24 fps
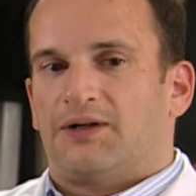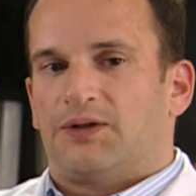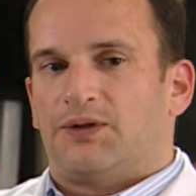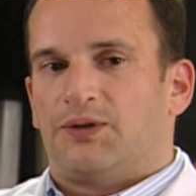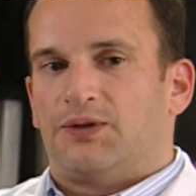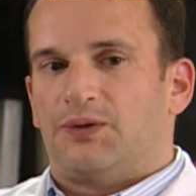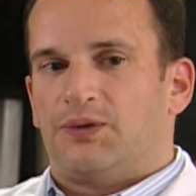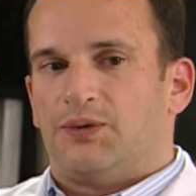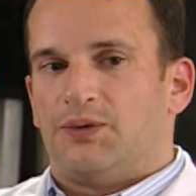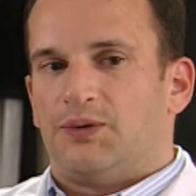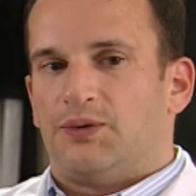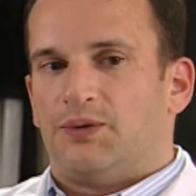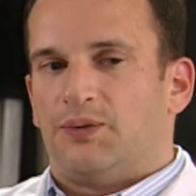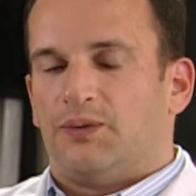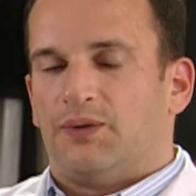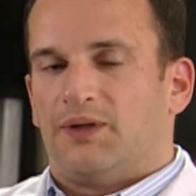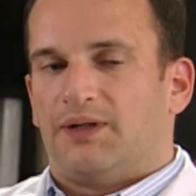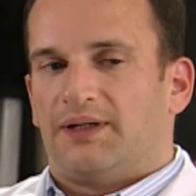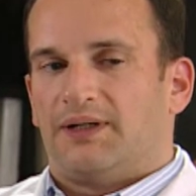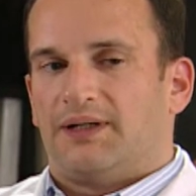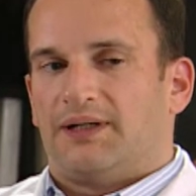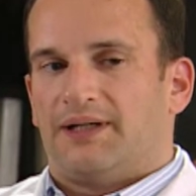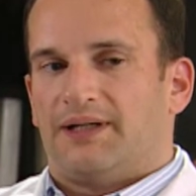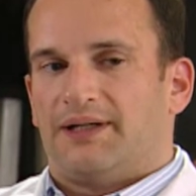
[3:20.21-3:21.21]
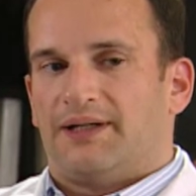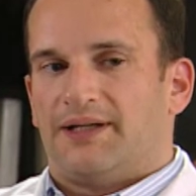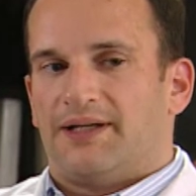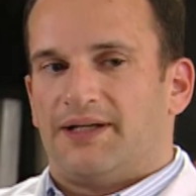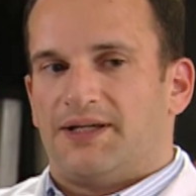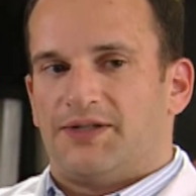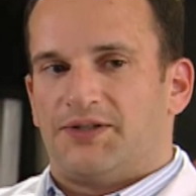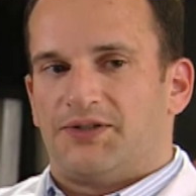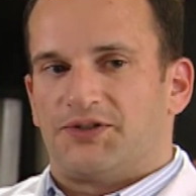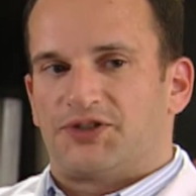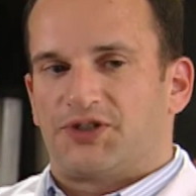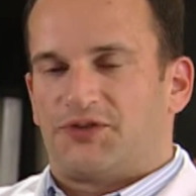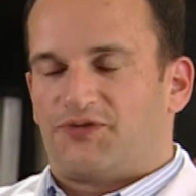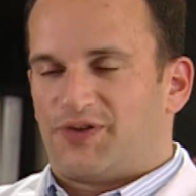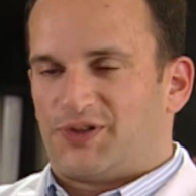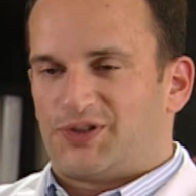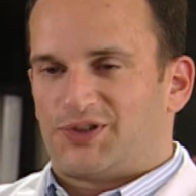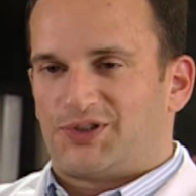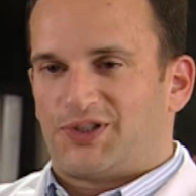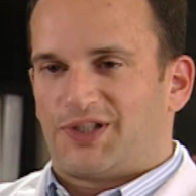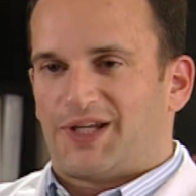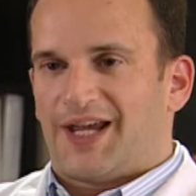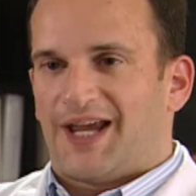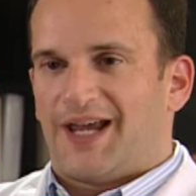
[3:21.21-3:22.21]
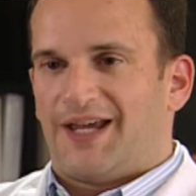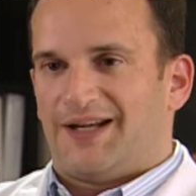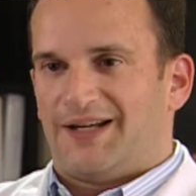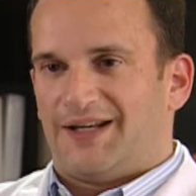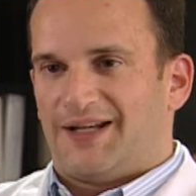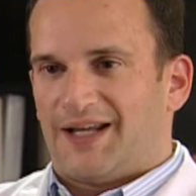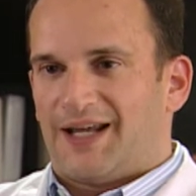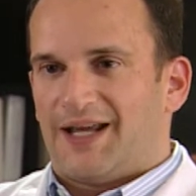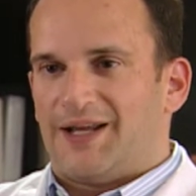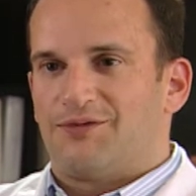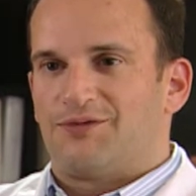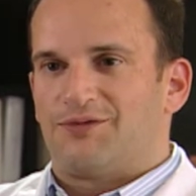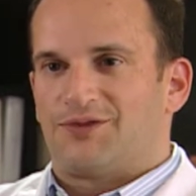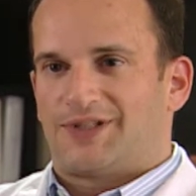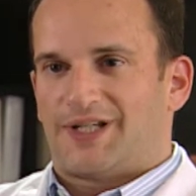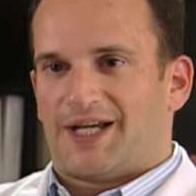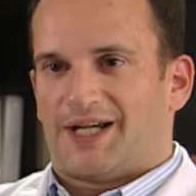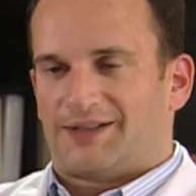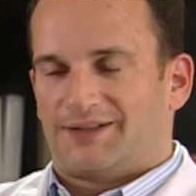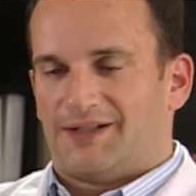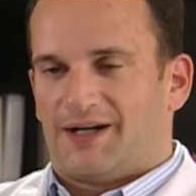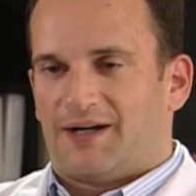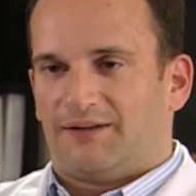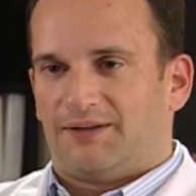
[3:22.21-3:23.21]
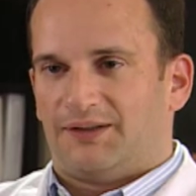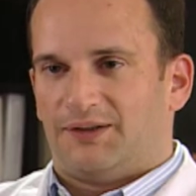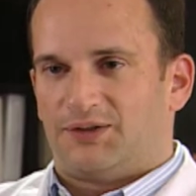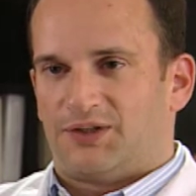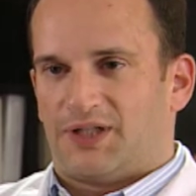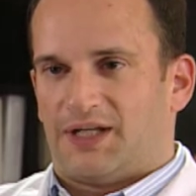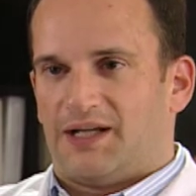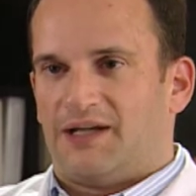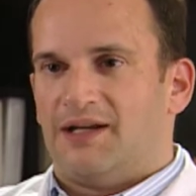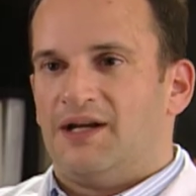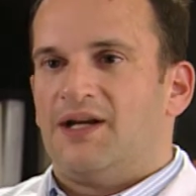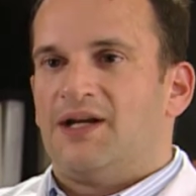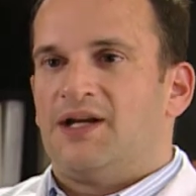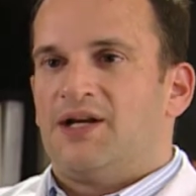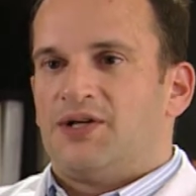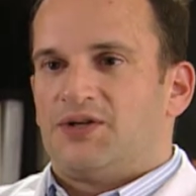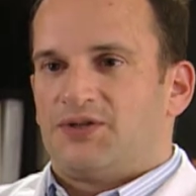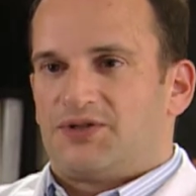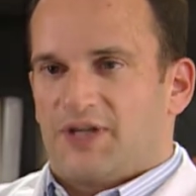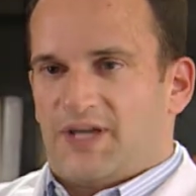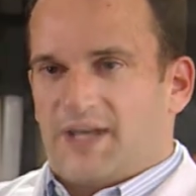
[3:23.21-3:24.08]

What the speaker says: who is sophisticated in technology to